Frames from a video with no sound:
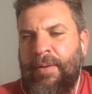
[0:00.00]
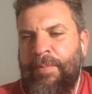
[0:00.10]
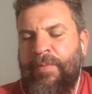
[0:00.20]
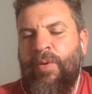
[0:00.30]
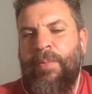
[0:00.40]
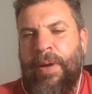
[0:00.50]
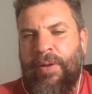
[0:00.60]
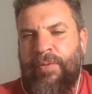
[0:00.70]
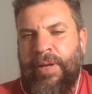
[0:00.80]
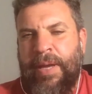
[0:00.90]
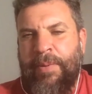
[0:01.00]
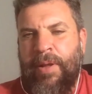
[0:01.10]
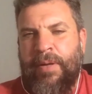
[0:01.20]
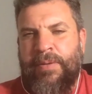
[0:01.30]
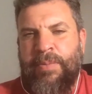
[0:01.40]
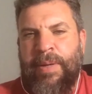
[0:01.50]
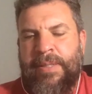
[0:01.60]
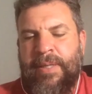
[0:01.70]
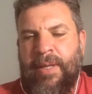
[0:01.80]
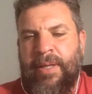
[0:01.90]
before the Model 3 came along, was the
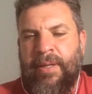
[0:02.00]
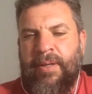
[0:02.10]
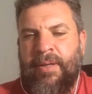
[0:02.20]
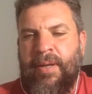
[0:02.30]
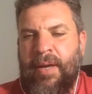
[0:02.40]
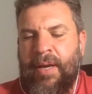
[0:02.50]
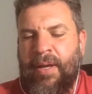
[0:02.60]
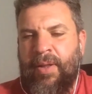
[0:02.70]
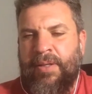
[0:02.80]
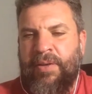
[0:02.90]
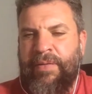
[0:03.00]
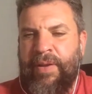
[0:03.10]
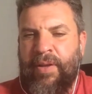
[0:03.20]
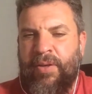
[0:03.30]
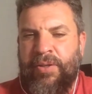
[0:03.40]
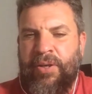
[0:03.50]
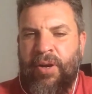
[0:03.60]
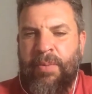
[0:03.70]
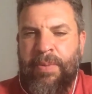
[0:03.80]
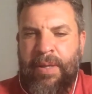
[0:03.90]
best-selling electric vehicle in
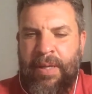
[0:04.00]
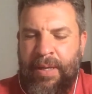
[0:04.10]
Europe.